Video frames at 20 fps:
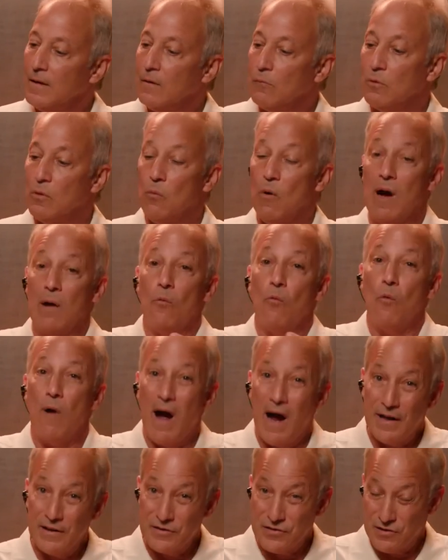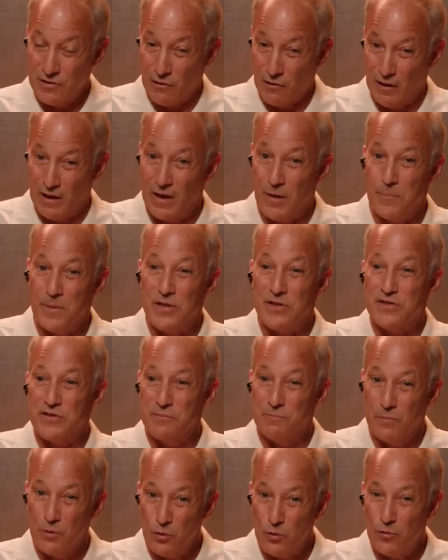We want wines that are going to be
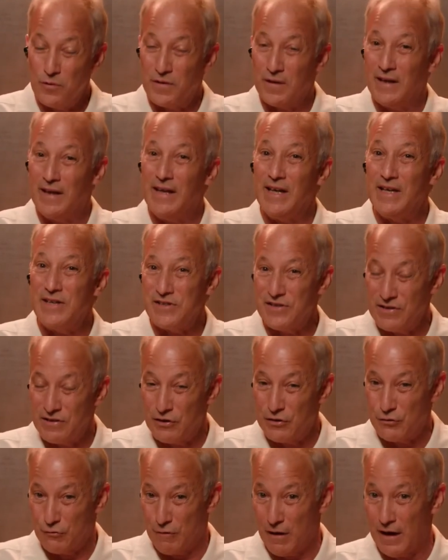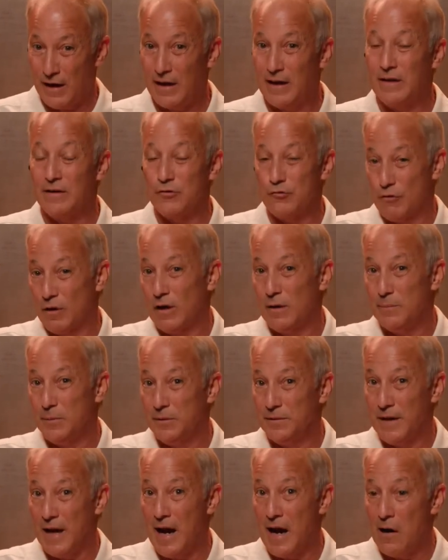smooth and easy to drink and
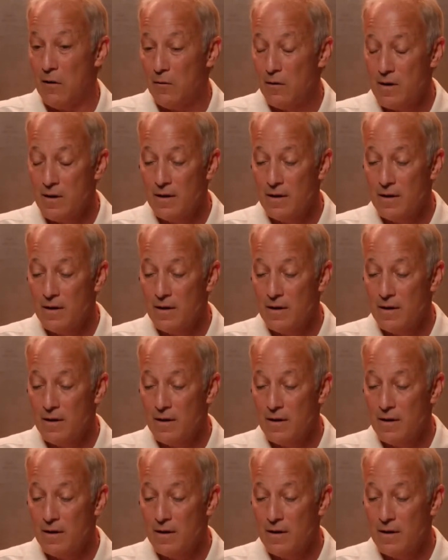drinkable now,